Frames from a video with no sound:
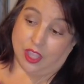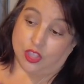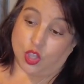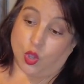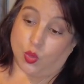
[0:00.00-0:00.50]

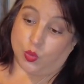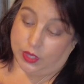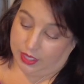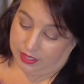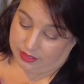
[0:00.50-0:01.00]
so
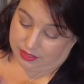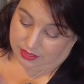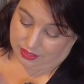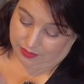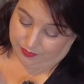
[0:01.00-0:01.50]

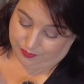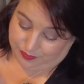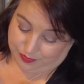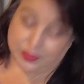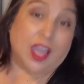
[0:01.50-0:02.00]
it's
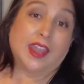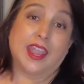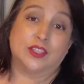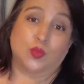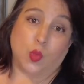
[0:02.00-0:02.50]
not
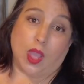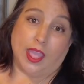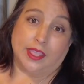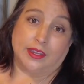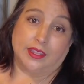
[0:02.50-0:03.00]
as
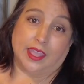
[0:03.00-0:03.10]
wide,